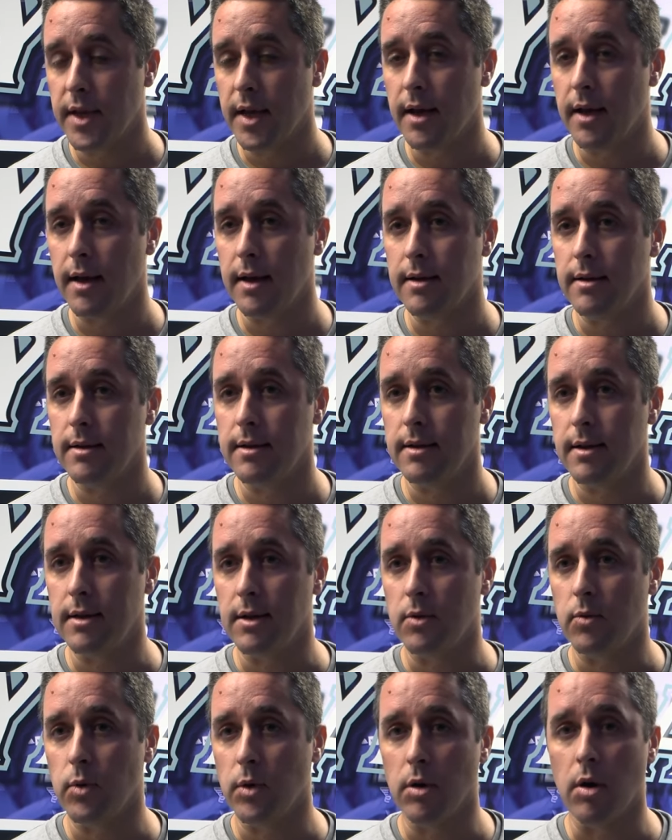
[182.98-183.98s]
that, you
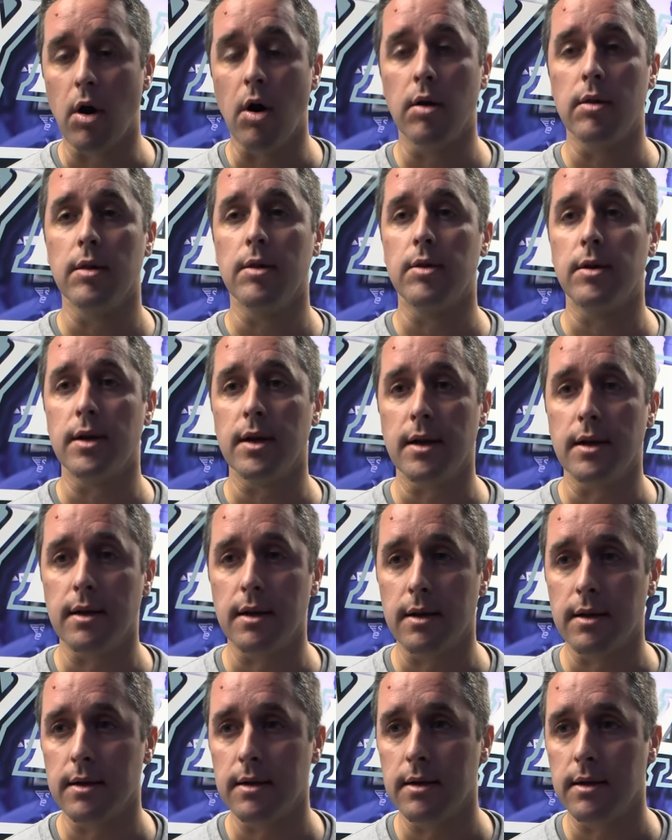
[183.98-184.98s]
know, we're all learning,
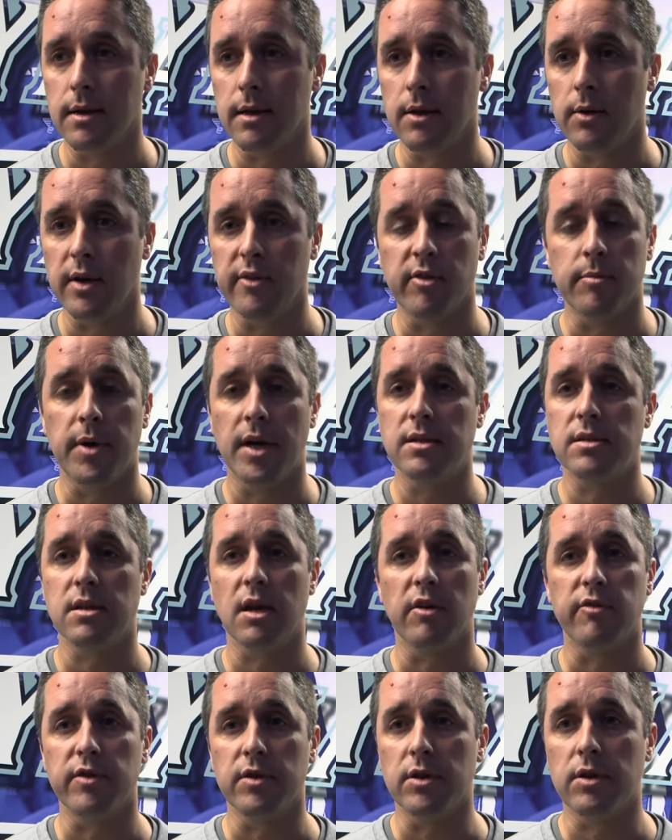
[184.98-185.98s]
and, you know, even
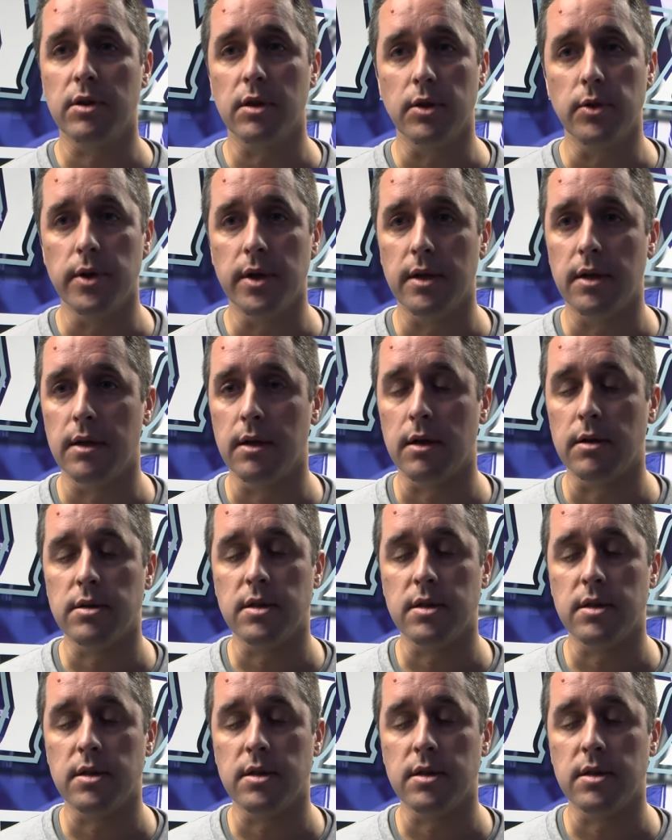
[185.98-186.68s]
myself included in our